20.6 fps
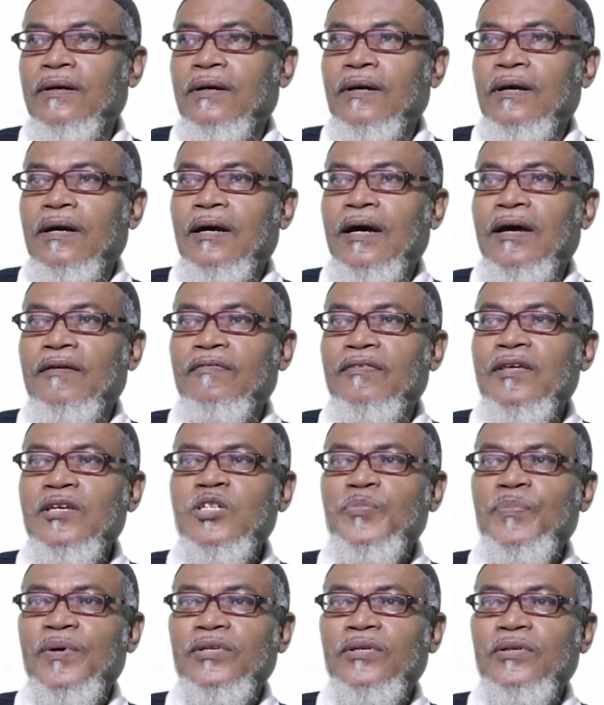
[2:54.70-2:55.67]
and
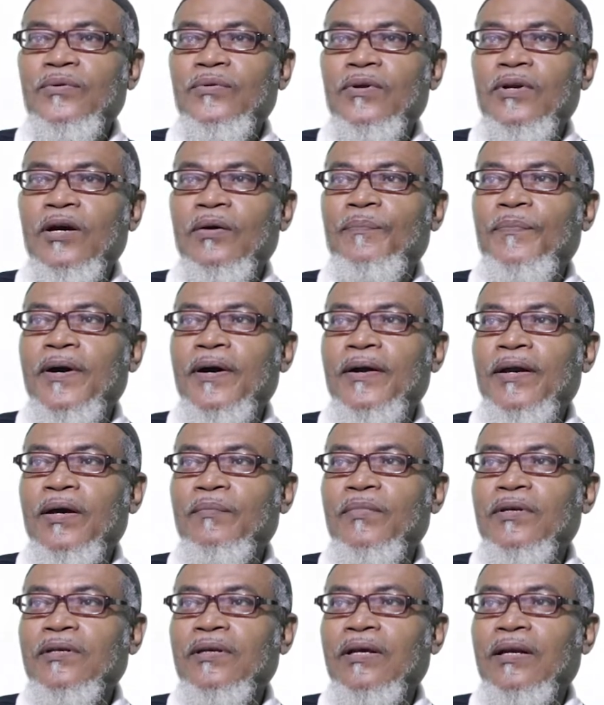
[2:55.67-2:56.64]
this particular
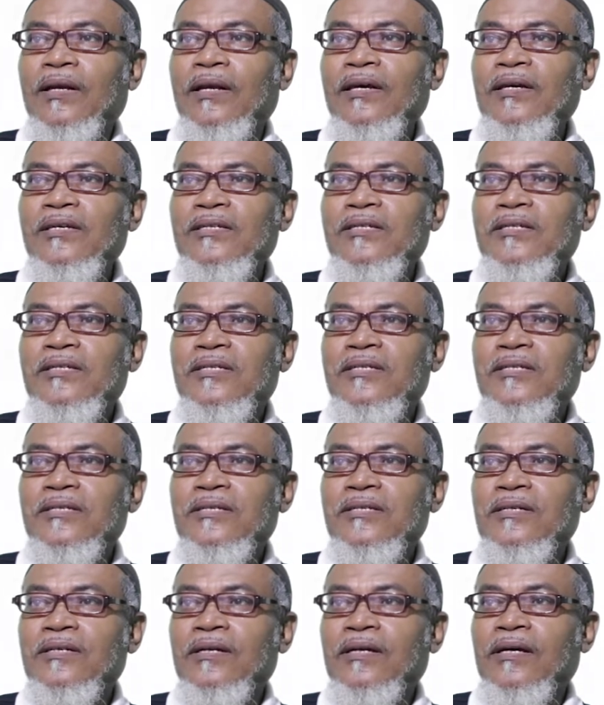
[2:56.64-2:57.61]
parameter
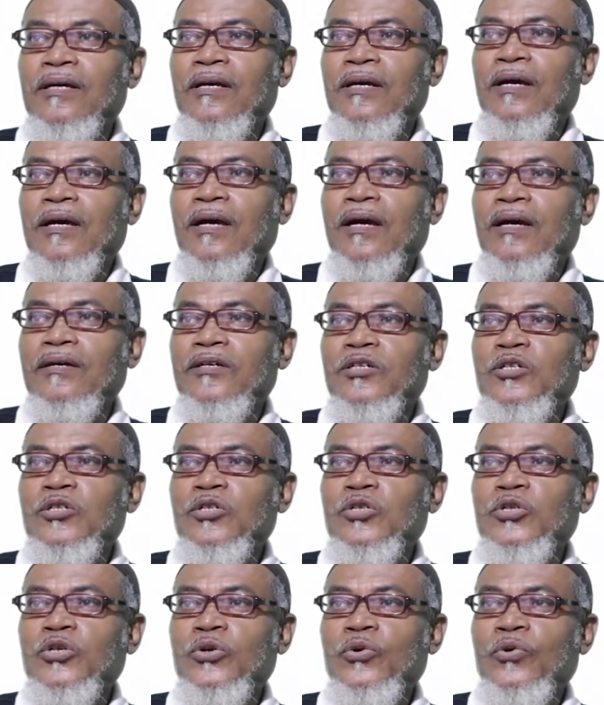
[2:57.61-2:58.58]
list
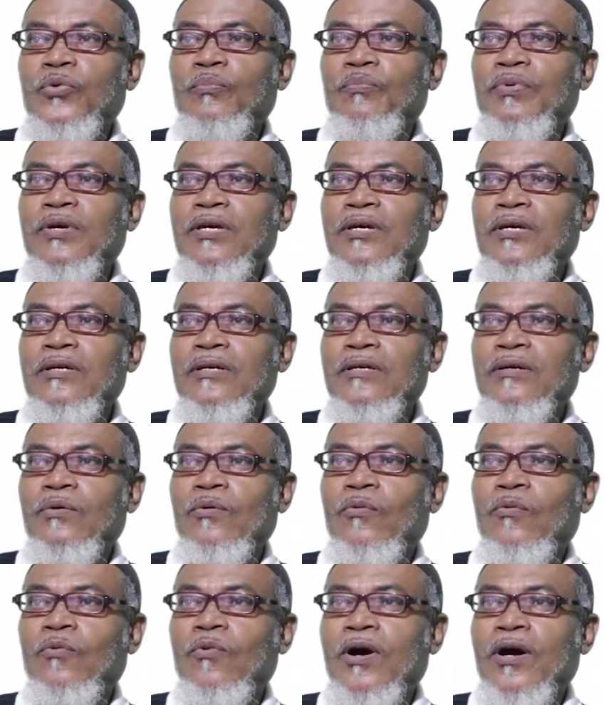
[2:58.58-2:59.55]
should be
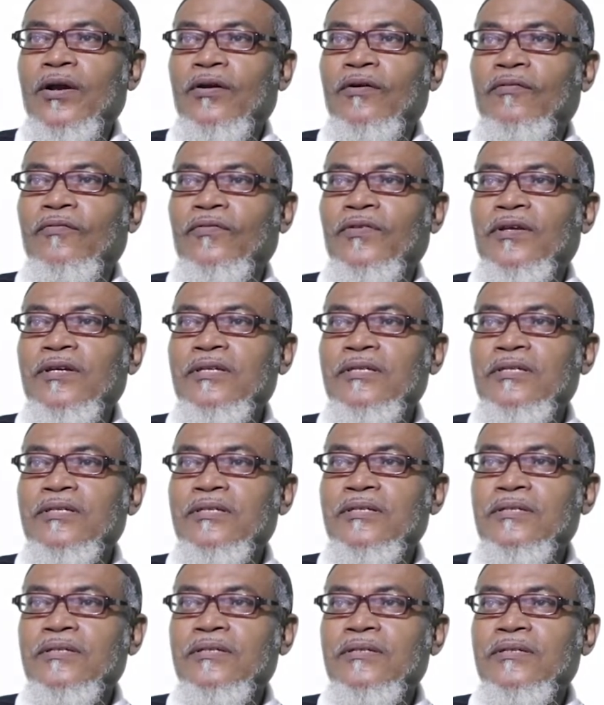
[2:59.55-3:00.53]
one of
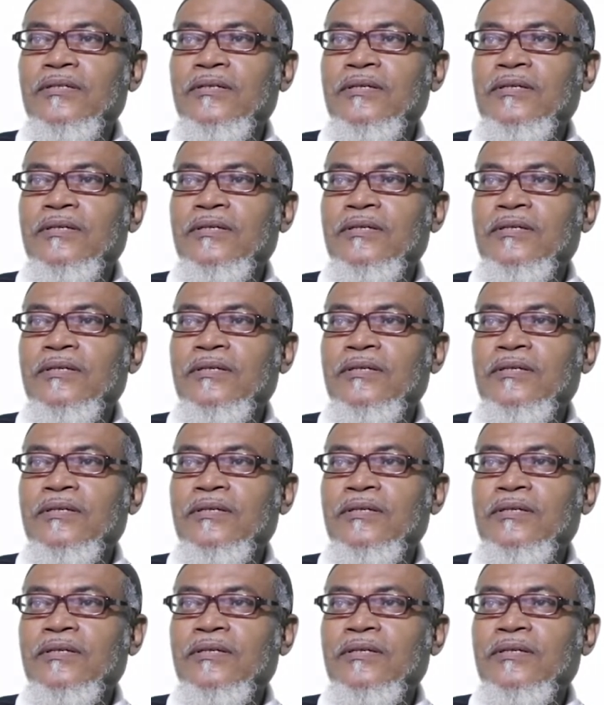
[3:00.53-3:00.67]
this,